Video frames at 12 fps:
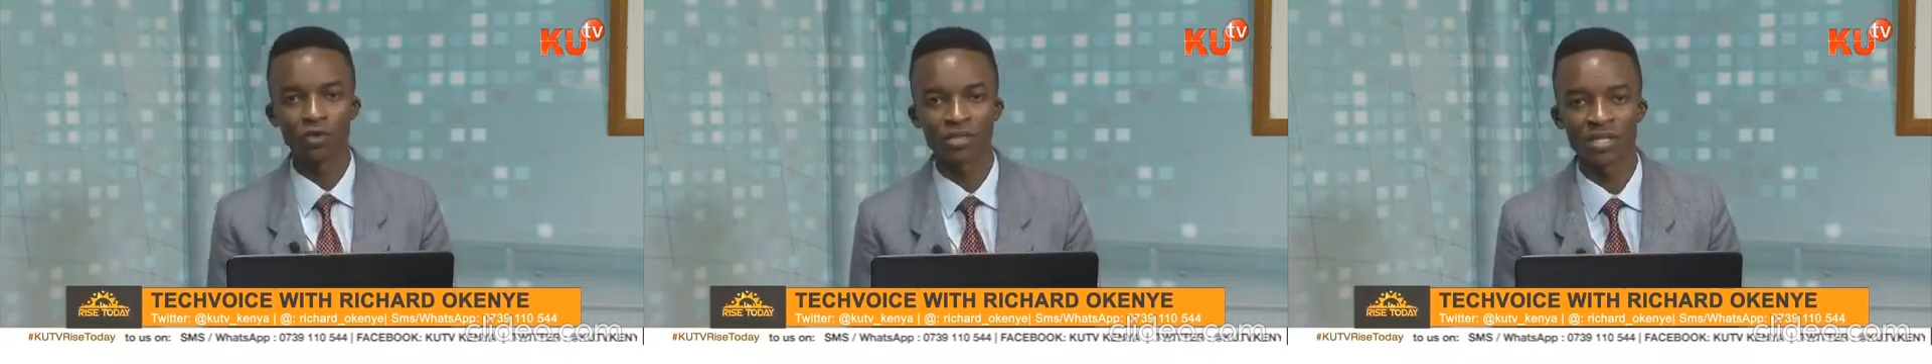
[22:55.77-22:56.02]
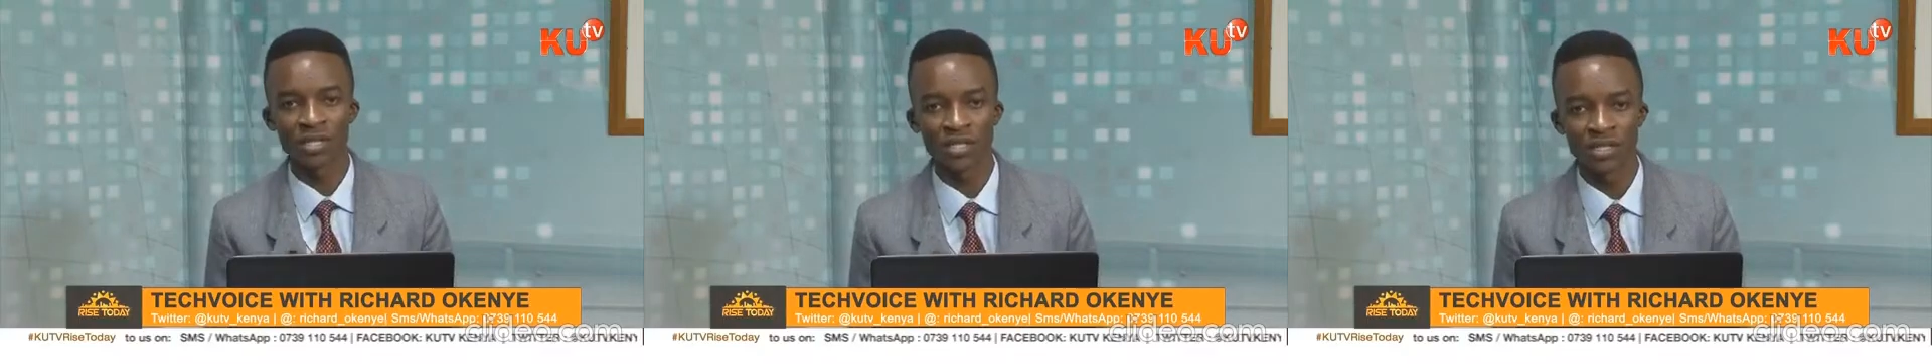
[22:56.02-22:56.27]
of
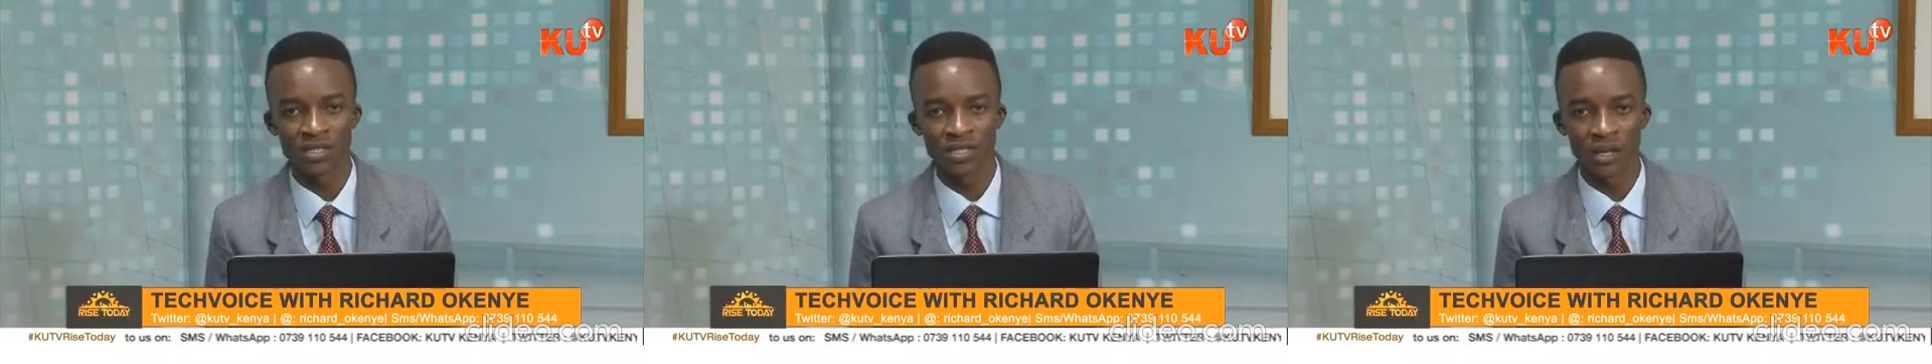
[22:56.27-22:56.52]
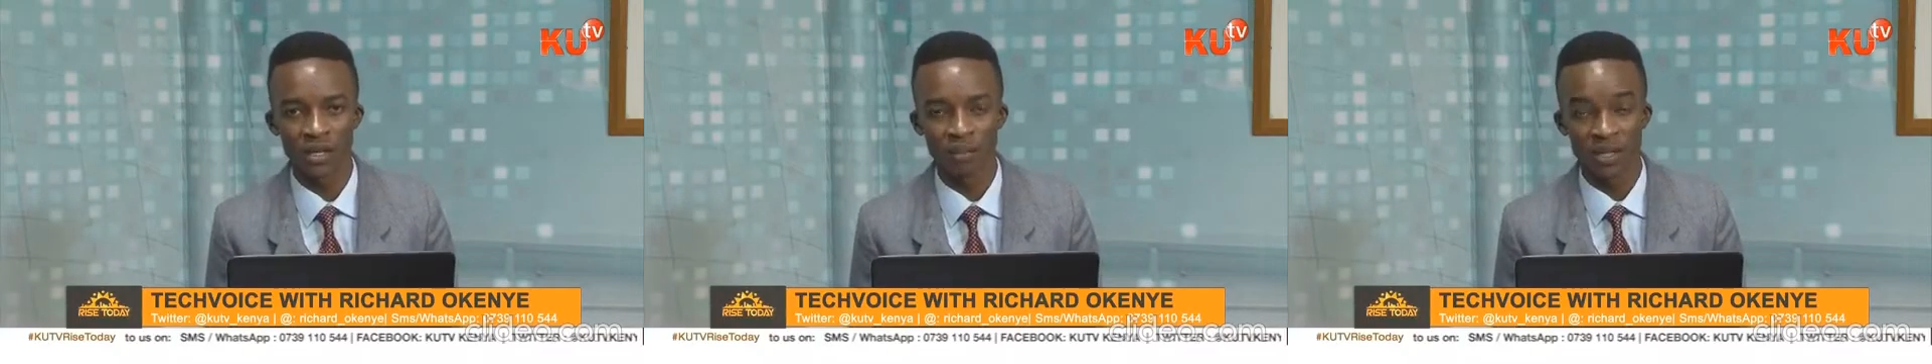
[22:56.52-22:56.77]
course,
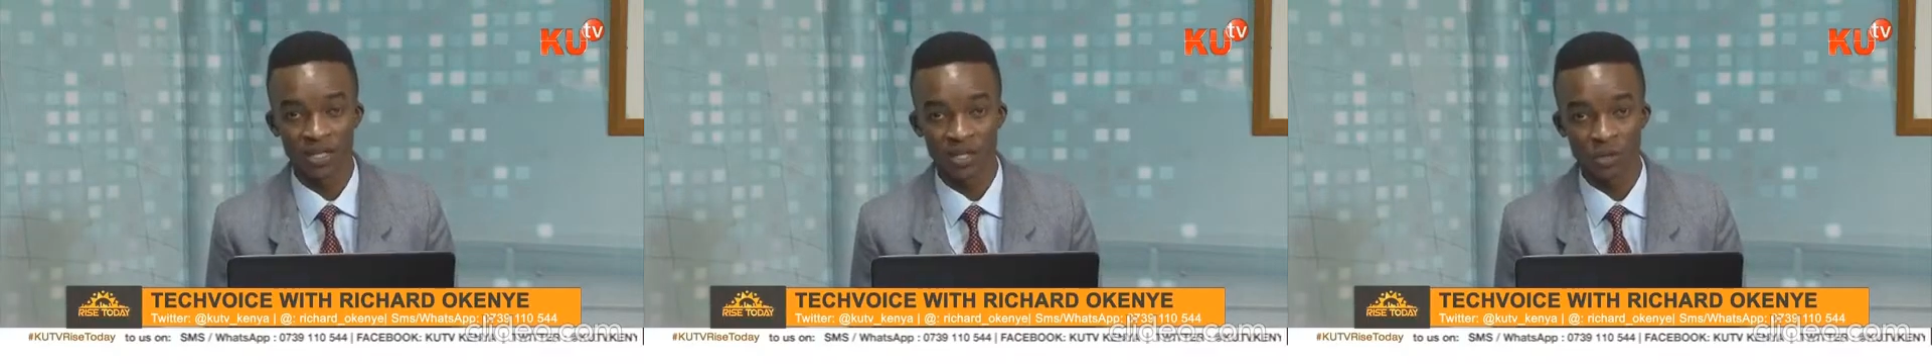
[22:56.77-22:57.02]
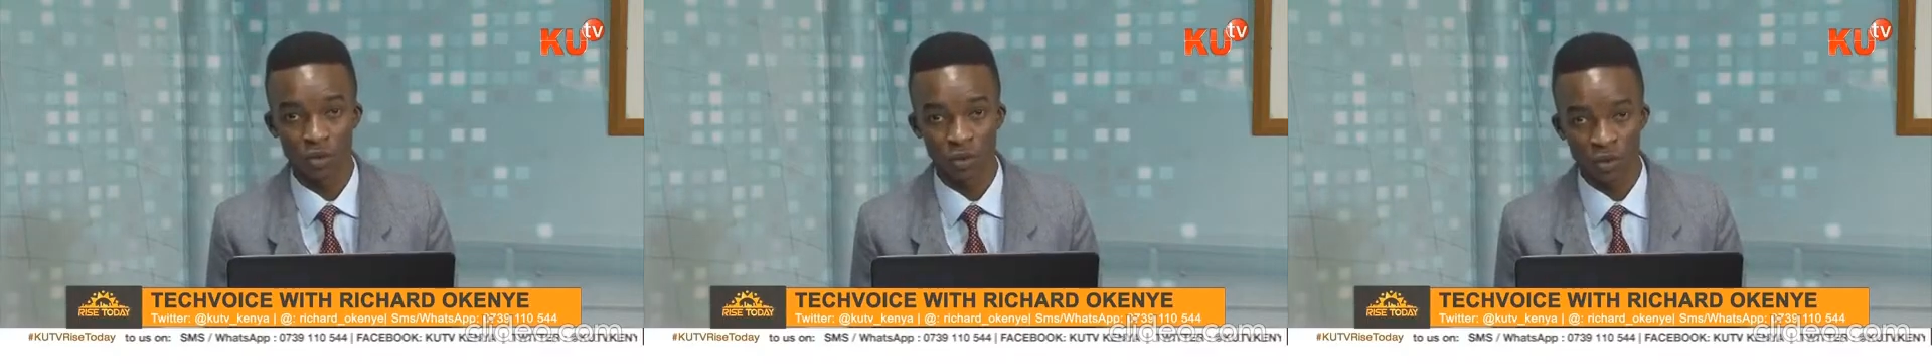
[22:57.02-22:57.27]
is
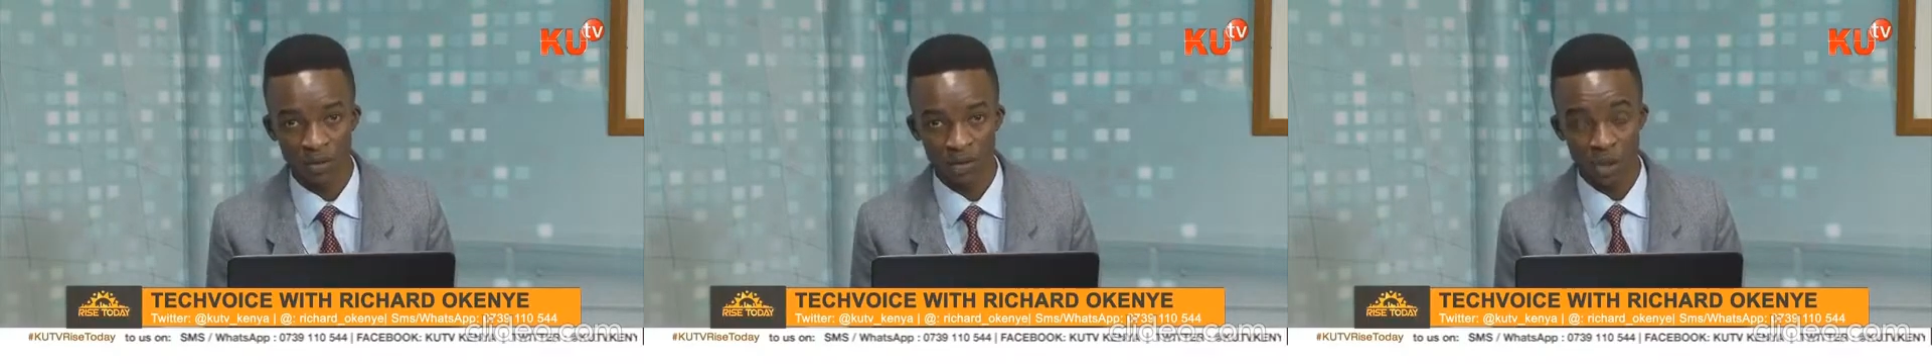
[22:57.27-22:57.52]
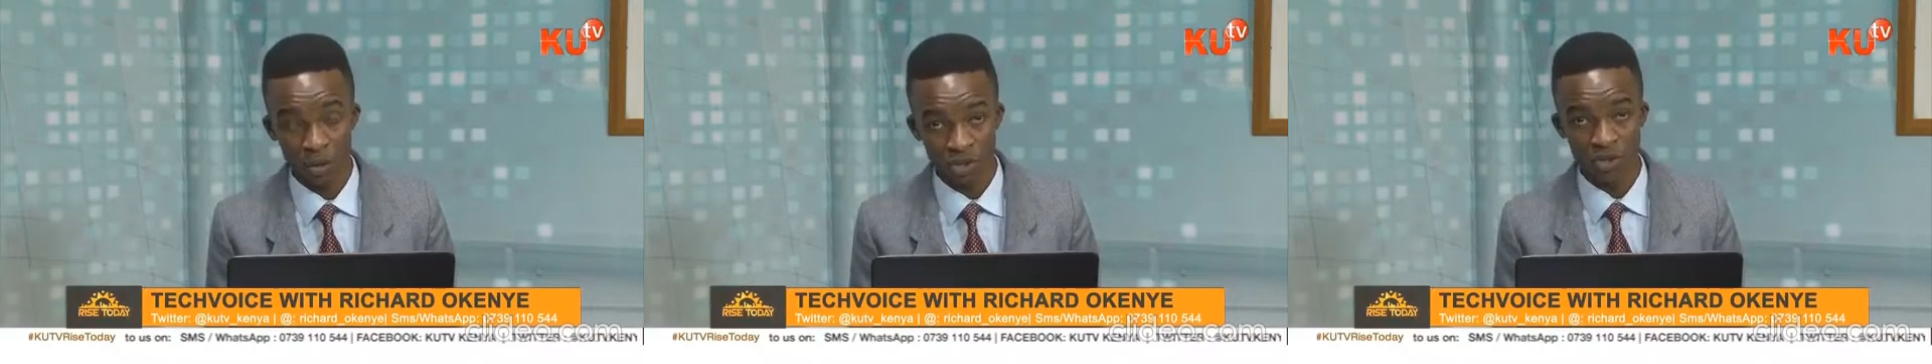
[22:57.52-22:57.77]
based
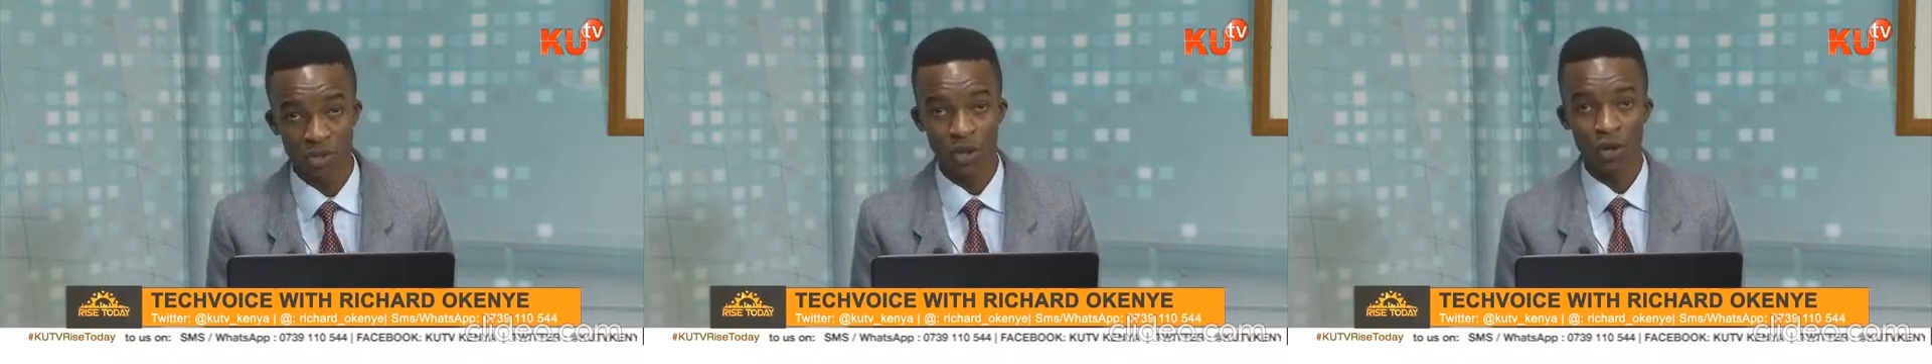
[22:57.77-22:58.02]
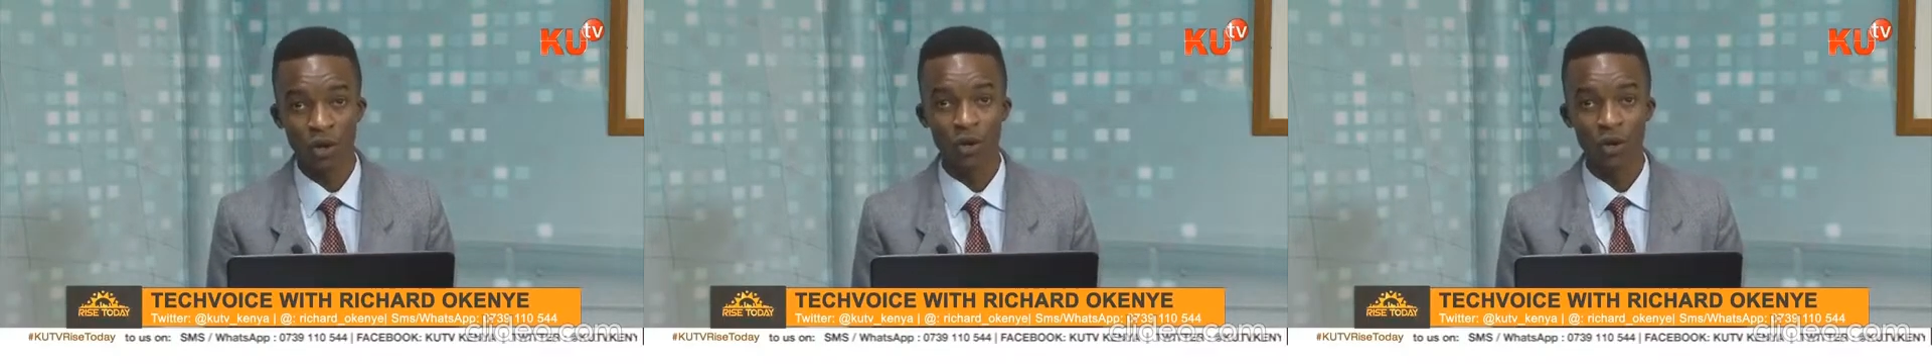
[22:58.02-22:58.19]
on the launch